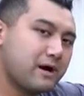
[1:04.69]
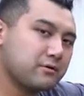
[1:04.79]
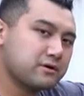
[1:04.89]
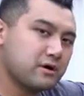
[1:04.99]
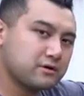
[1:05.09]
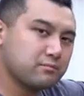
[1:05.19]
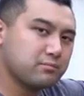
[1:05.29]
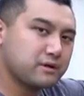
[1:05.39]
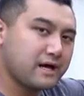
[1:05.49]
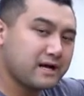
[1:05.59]
powder coated
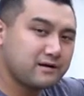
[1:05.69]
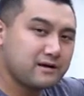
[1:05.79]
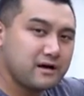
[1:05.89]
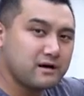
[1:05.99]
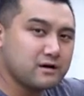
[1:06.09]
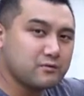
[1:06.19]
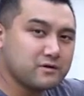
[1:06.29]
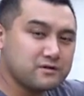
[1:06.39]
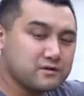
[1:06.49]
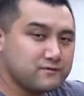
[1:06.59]
black uh,
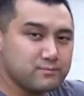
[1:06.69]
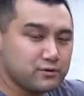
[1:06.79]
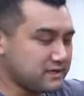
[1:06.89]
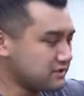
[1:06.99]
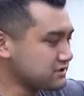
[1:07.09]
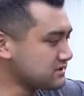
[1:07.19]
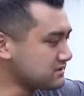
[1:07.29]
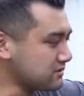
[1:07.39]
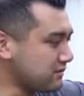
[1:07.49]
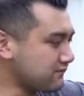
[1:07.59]
with UV protection
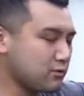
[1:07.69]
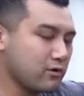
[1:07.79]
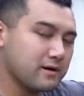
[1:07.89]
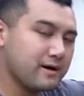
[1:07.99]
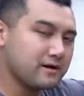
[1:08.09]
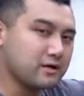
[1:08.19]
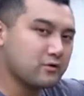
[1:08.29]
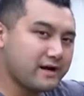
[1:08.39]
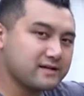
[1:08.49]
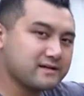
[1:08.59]
so you don't have to worry about it
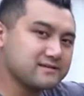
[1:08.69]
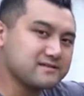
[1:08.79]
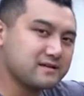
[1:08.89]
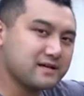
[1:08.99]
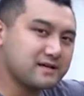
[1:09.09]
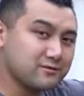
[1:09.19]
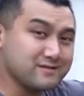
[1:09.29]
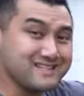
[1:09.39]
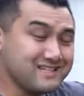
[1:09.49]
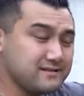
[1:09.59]
cracking in the sunlight or
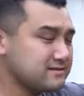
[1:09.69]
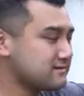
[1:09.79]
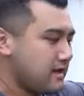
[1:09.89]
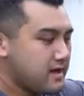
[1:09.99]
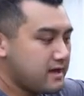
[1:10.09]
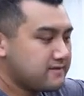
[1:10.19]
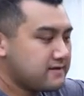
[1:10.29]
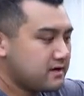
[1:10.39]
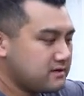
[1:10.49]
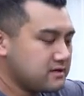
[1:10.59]
in the heat. And
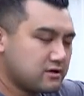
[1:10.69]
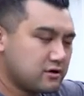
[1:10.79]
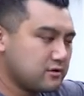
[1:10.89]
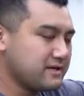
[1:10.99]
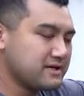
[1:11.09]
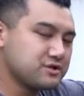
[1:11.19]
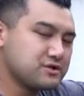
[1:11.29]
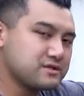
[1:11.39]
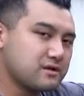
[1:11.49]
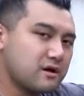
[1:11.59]
the honeycomb
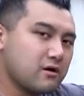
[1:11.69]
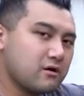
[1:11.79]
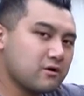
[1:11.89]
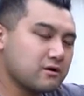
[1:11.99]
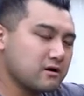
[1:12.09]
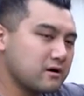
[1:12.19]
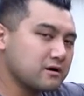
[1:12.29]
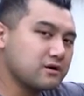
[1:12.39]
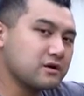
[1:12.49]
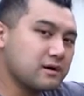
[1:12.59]
hinges are
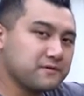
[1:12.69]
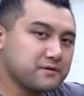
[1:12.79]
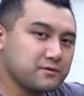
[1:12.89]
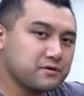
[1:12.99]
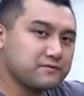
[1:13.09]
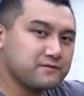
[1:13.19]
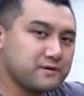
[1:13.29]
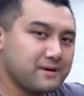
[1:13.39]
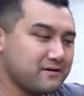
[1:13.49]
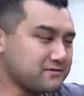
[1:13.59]
uh, good up to
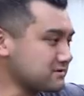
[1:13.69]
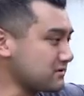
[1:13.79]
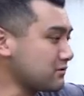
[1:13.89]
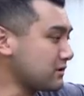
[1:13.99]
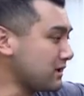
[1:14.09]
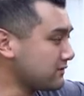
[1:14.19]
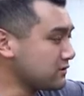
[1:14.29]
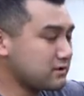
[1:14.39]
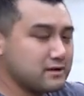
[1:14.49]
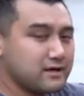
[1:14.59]
350 pounds so whatever
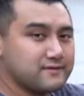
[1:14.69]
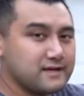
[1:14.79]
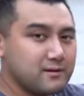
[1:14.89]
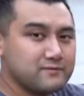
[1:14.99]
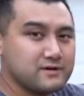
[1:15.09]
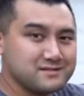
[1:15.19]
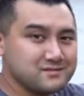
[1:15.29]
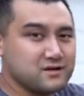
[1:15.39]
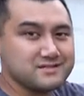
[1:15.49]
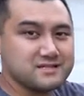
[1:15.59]
you want to lay on top of it
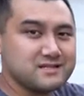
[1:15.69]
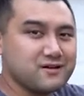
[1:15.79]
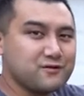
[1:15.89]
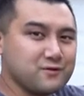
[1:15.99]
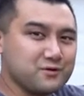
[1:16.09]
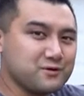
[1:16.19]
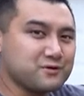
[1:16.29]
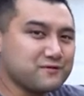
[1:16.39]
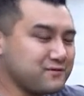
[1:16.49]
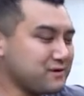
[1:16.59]
as long as it's not over
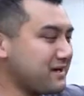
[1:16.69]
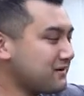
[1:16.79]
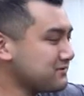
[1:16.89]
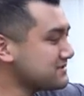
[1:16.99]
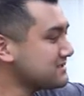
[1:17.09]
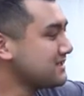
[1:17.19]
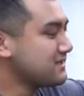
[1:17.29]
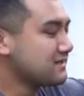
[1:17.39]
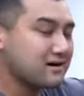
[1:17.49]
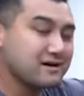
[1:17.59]
350 pounds
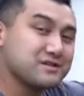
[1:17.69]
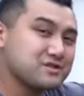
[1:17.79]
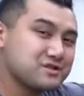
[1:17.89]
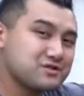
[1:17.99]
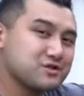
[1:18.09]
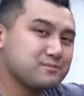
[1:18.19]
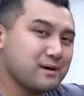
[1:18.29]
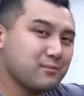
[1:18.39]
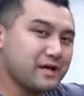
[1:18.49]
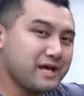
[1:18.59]
uh, this should
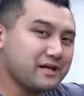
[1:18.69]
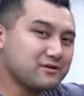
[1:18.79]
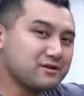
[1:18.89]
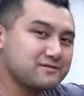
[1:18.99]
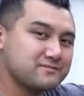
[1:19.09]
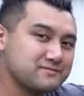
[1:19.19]
be able to handle it.